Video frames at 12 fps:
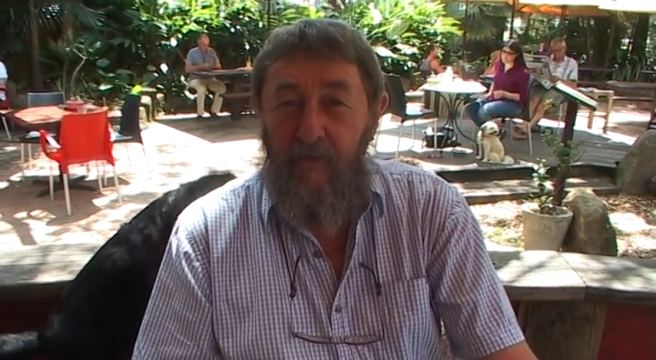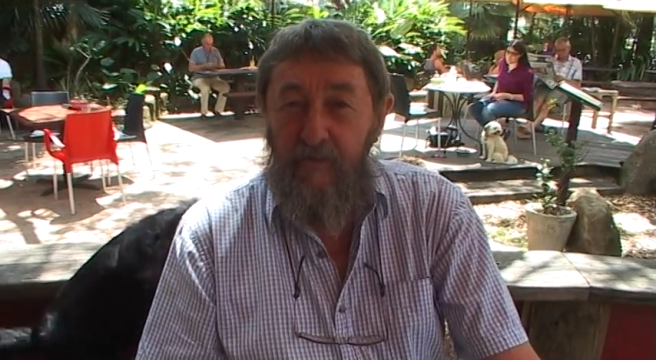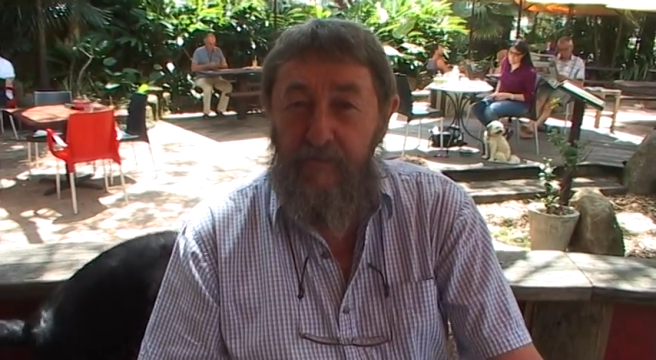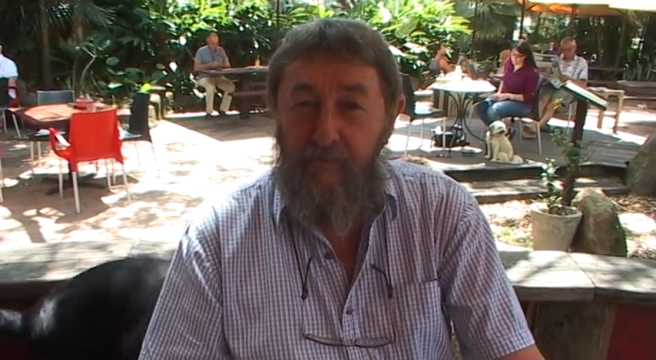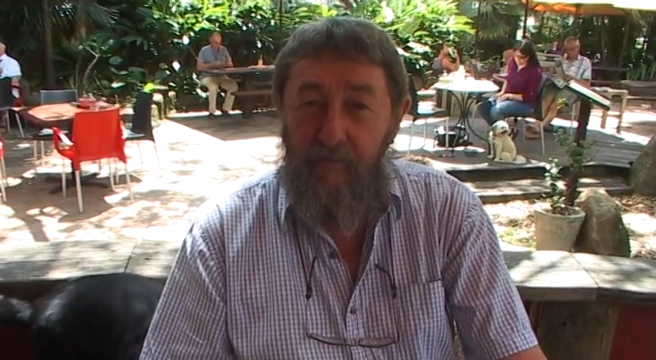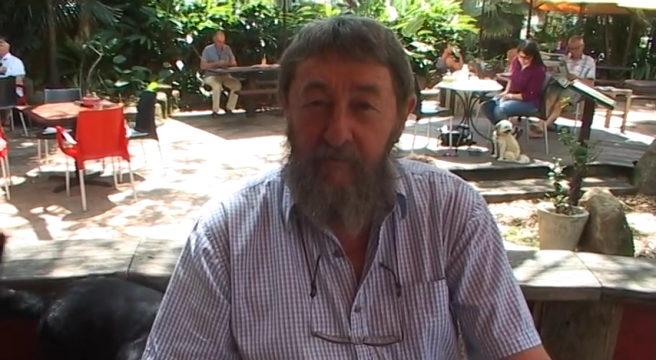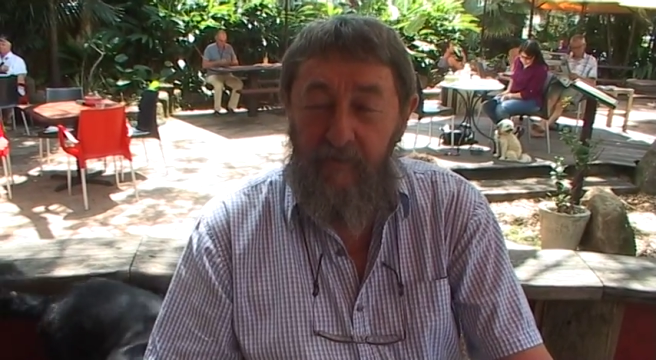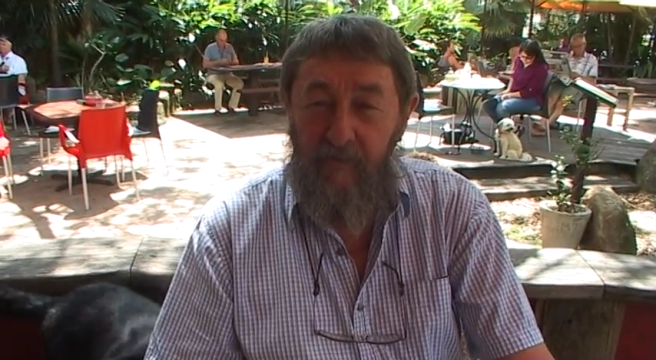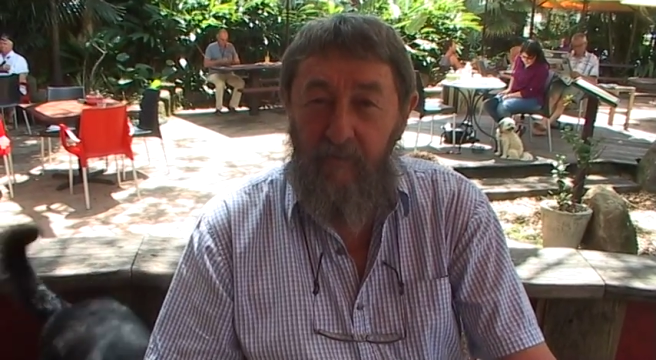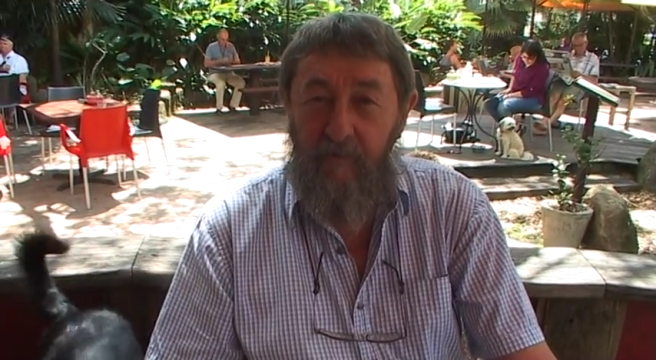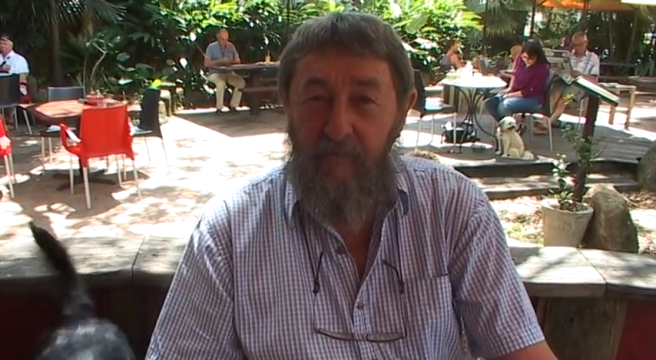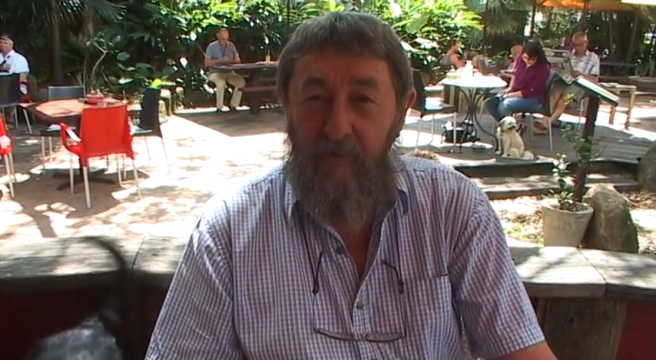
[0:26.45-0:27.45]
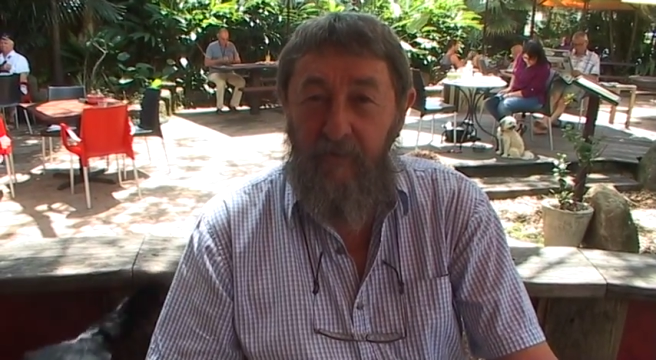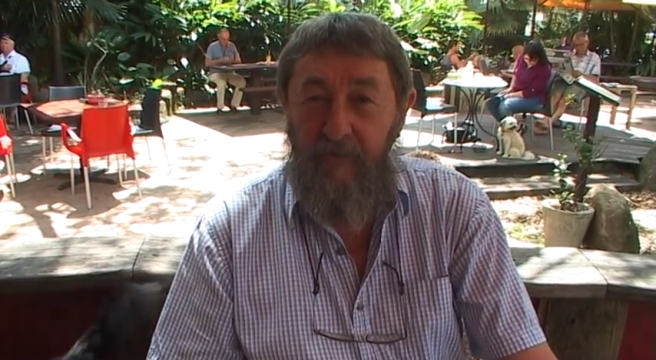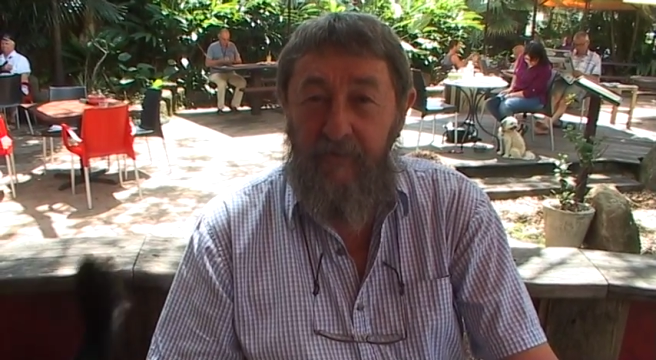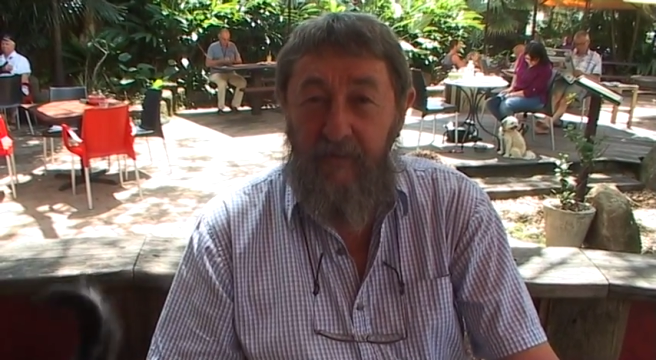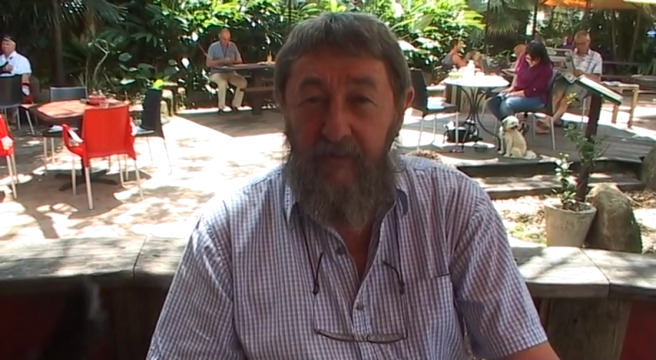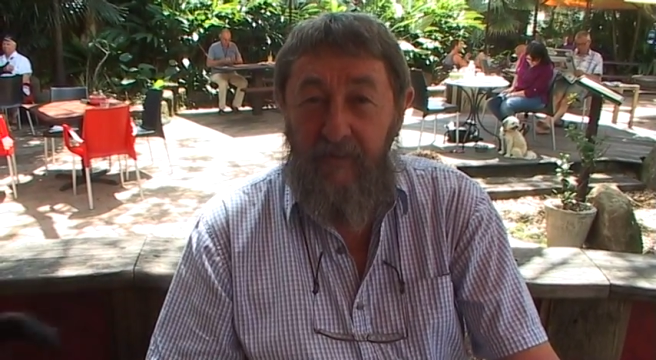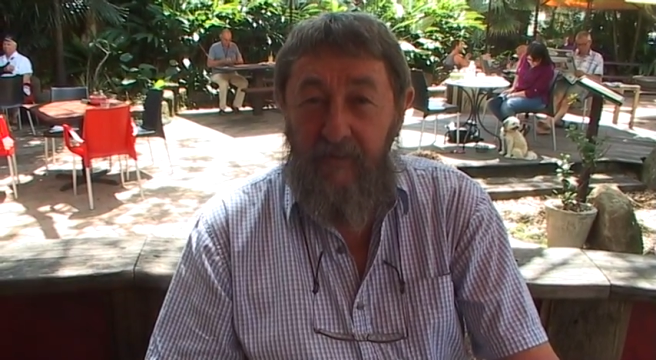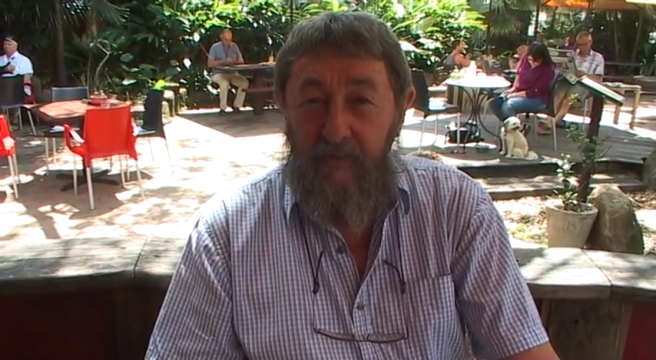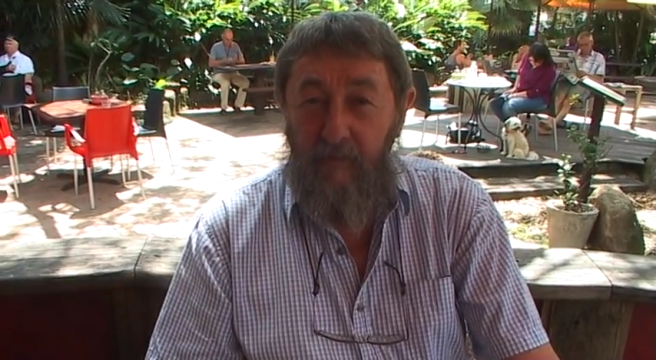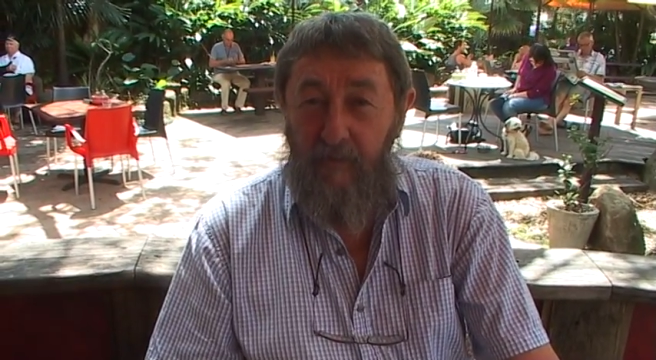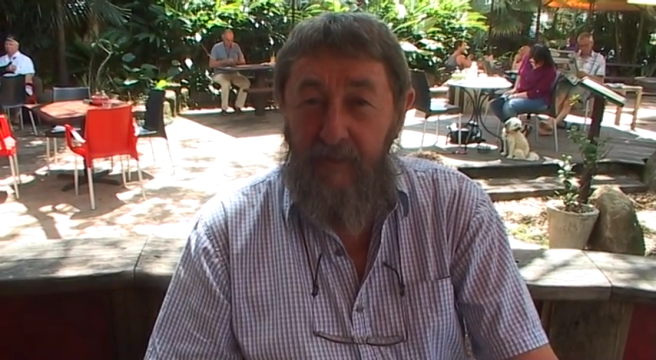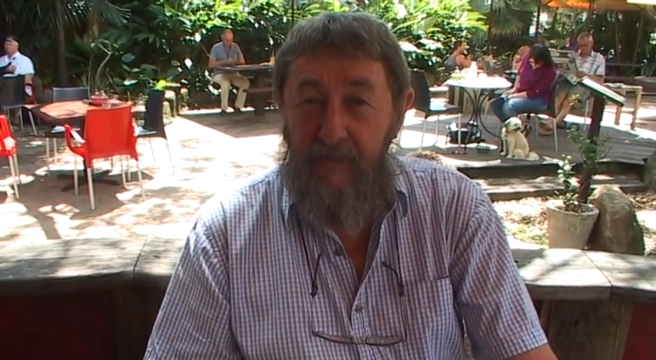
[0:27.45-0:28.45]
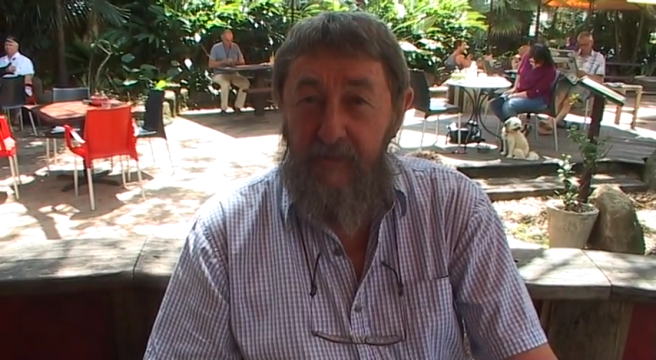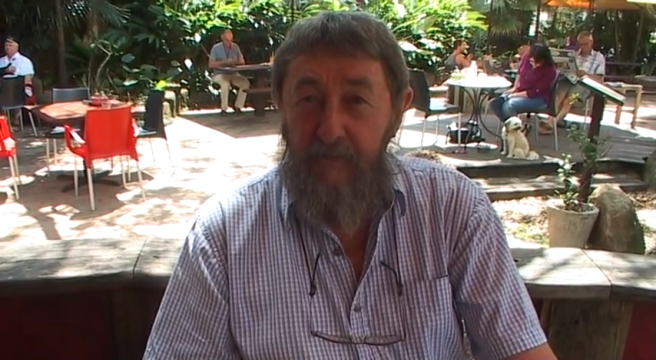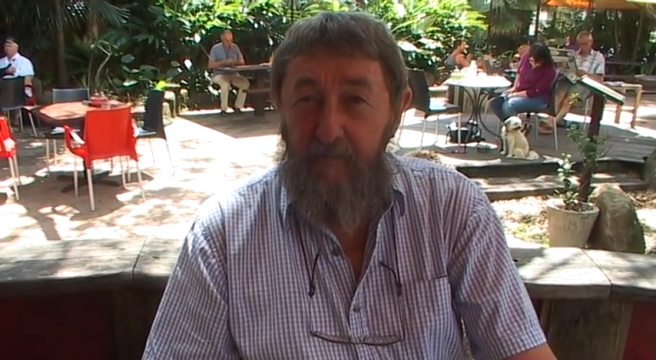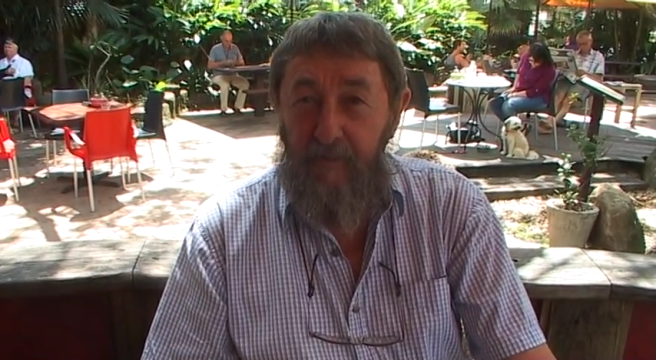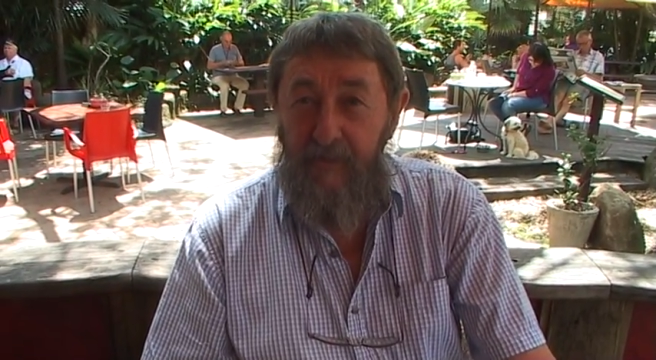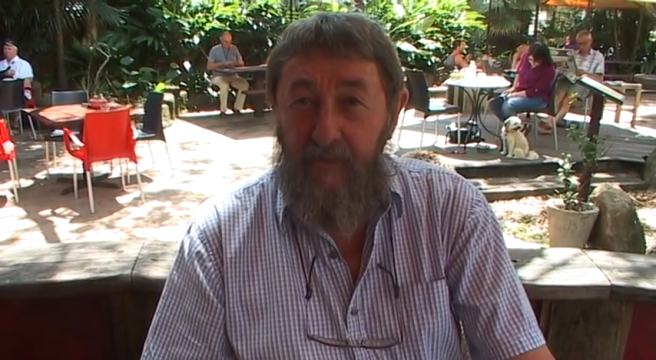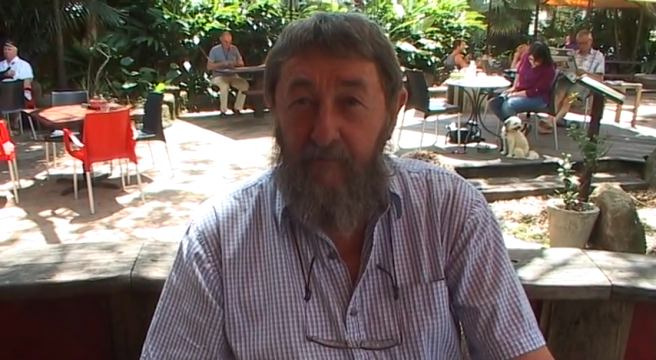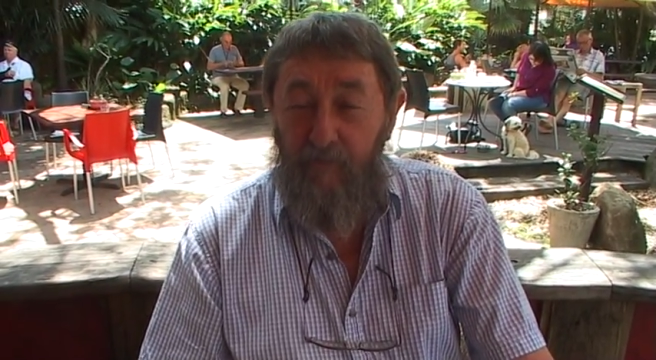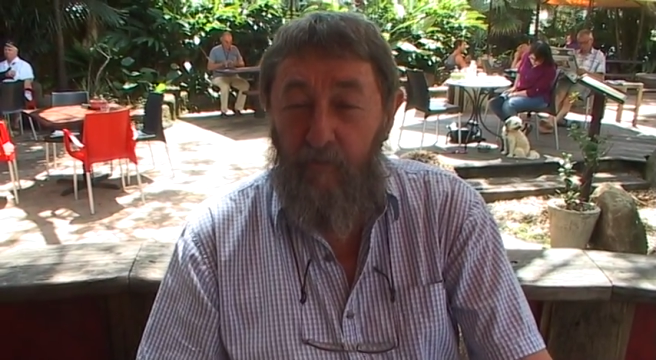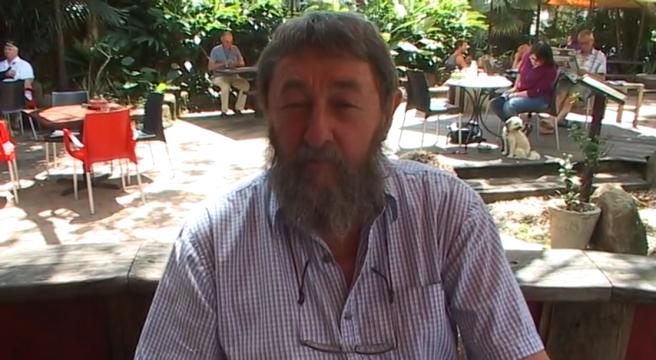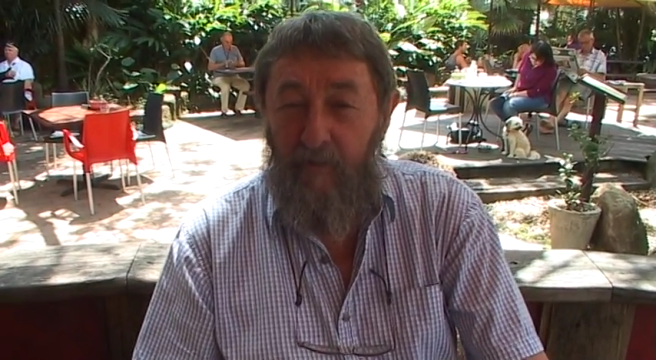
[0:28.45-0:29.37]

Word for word: from the Commonwealth to raise the money for